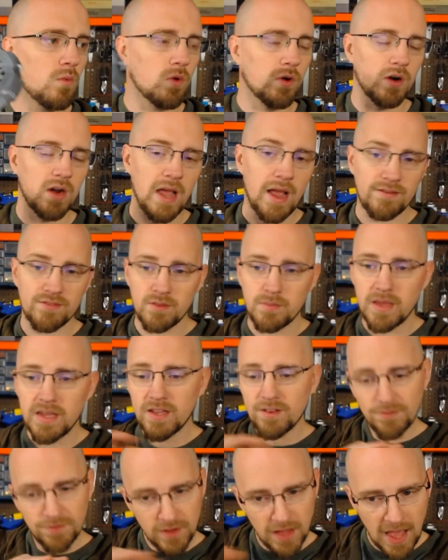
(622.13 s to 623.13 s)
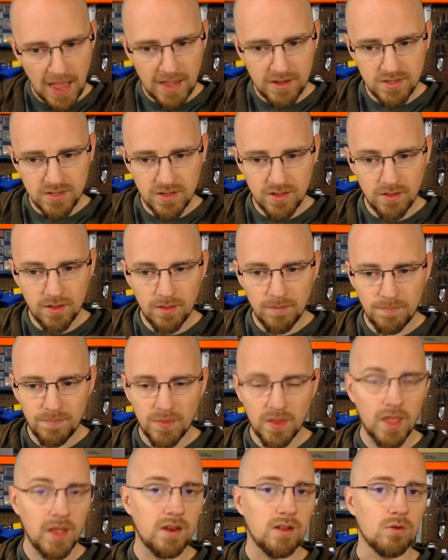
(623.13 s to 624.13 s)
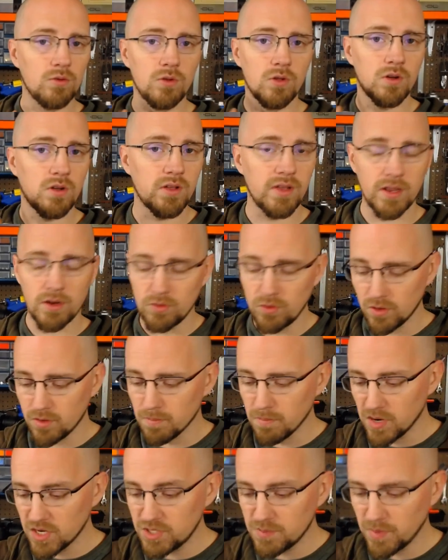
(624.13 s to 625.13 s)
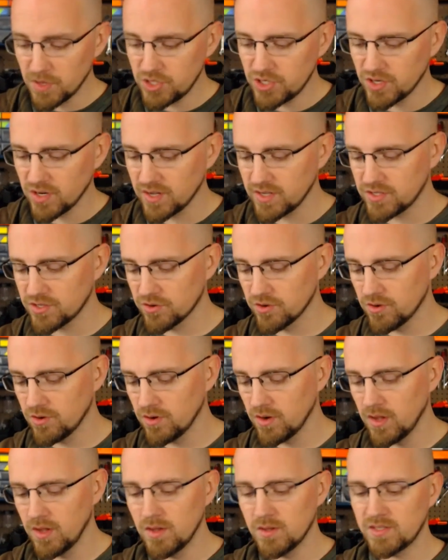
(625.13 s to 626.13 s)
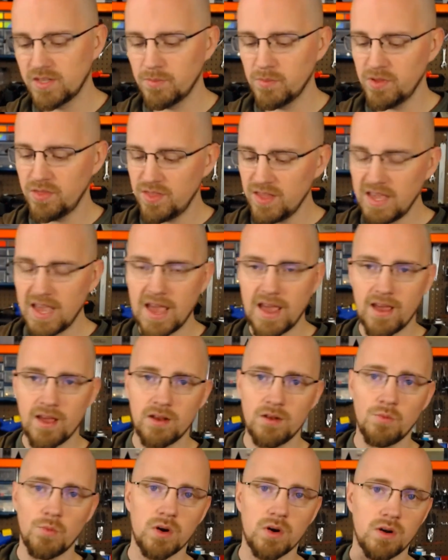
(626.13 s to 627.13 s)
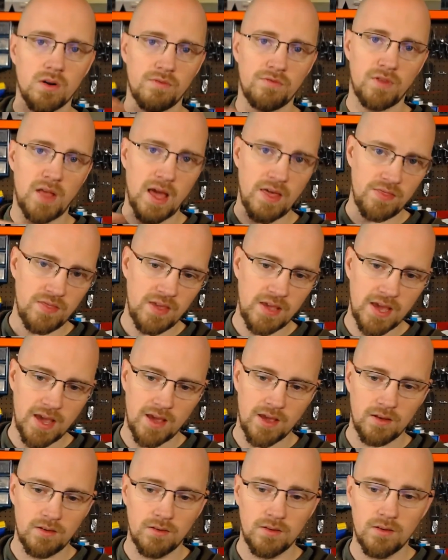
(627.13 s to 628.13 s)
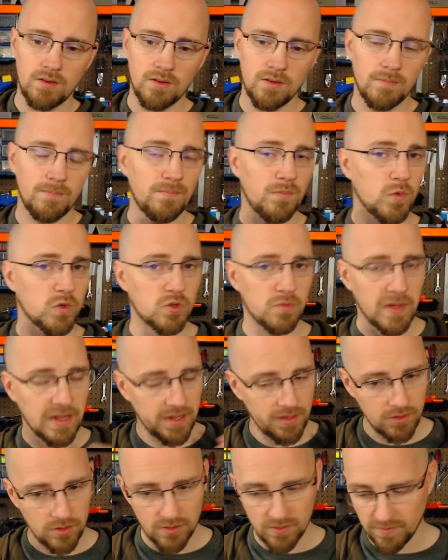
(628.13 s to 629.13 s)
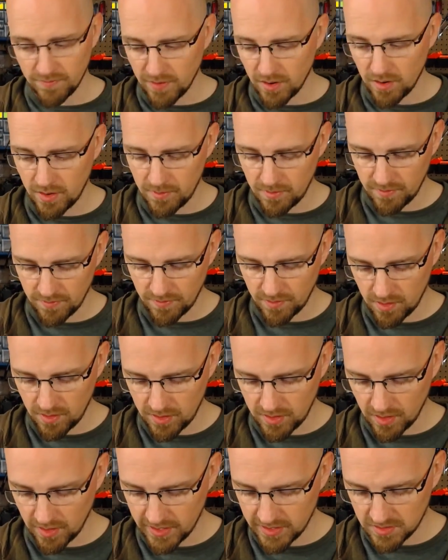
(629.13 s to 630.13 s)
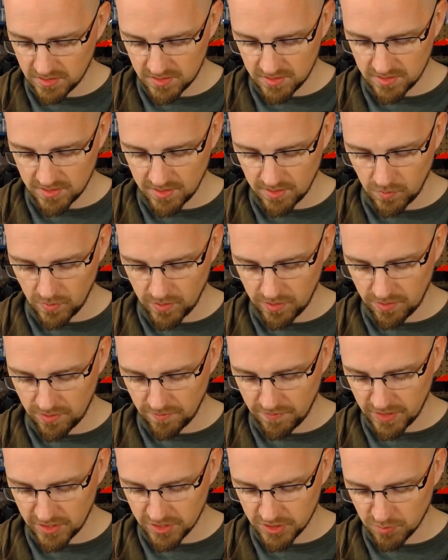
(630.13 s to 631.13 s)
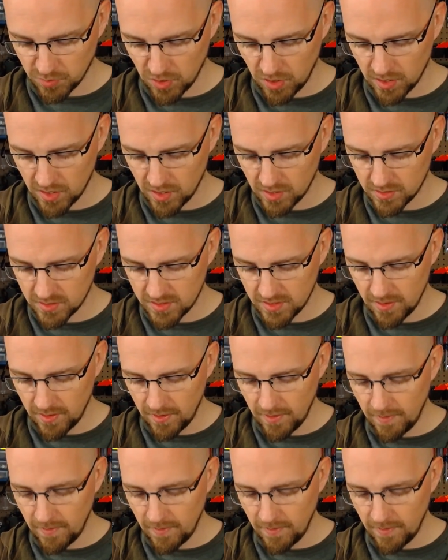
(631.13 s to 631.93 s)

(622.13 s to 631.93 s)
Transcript: We're going to have to make it flat, and it'll look much nicer. Same with the N. We're going to flatten the N, which will make it look very nice with the finished product.